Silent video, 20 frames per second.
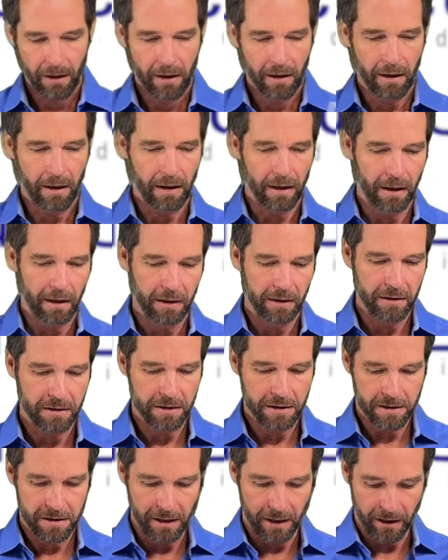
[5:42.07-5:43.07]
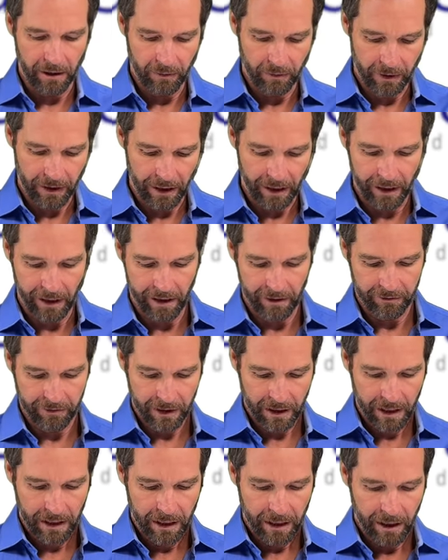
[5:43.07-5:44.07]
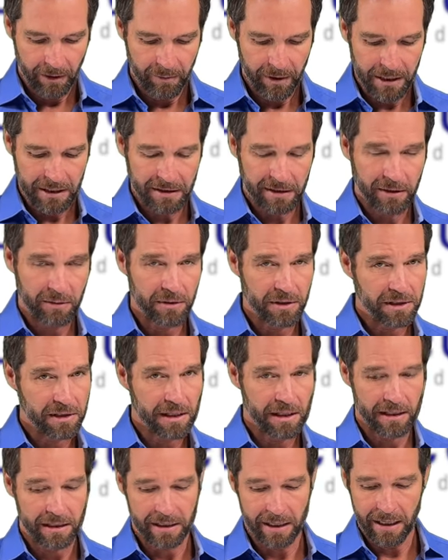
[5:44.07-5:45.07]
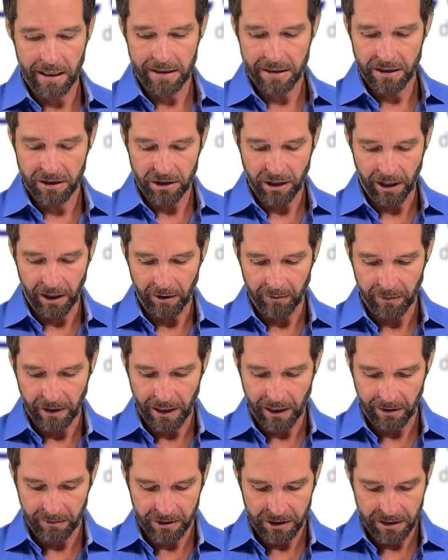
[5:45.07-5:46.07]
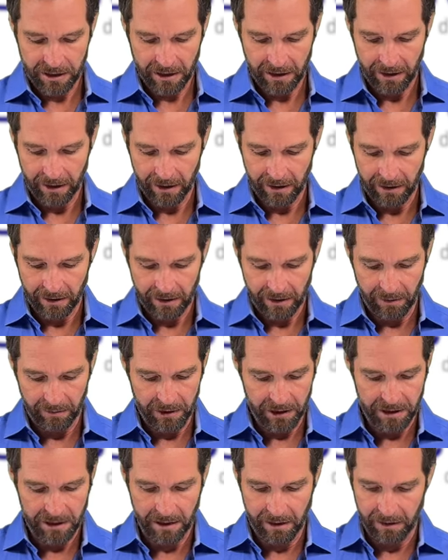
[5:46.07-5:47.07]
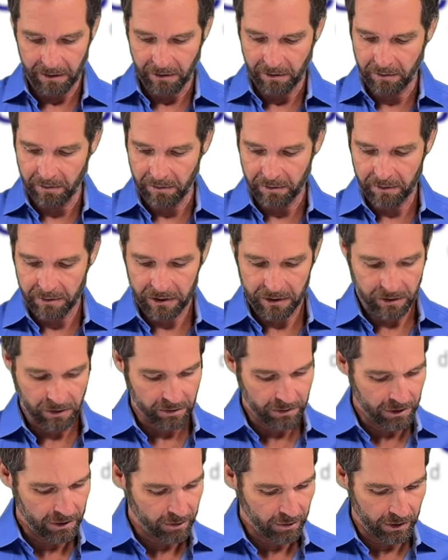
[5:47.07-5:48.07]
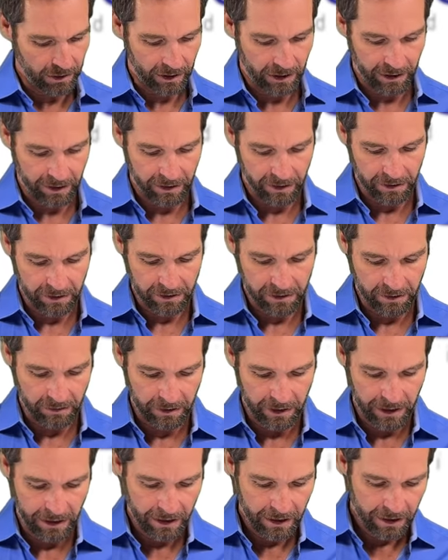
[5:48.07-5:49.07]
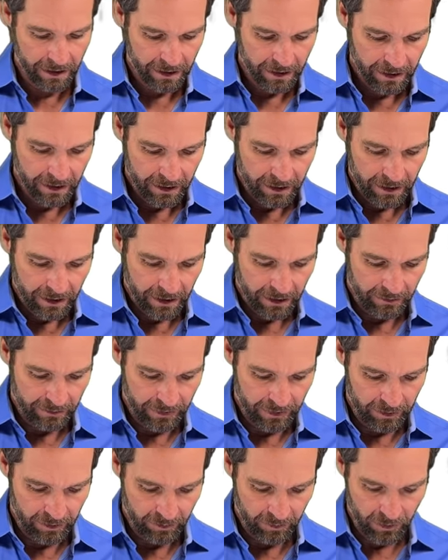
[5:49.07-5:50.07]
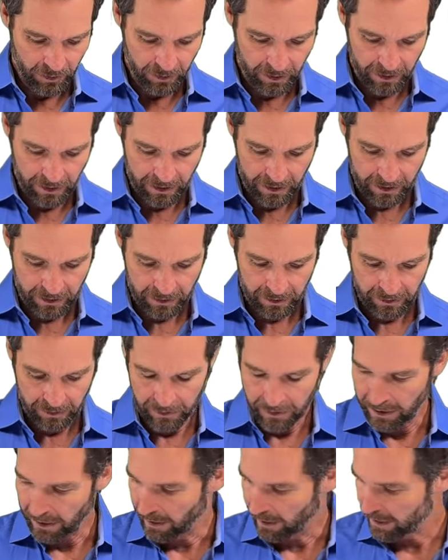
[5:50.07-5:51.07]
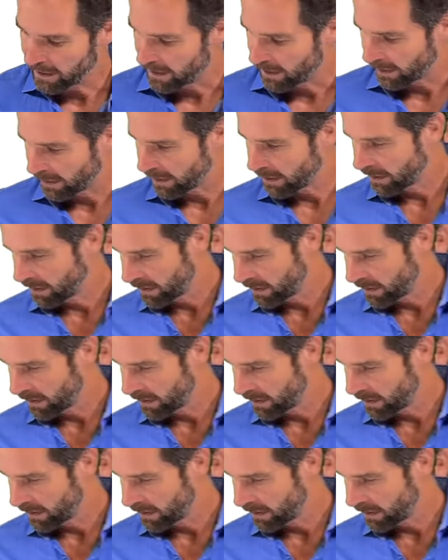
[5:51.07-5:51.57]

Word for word: and here's the second one I have. And basically we're just gonna daisy chain them. And I'm just gonna, I'm just gonna screw this one on here so we have a little more realistic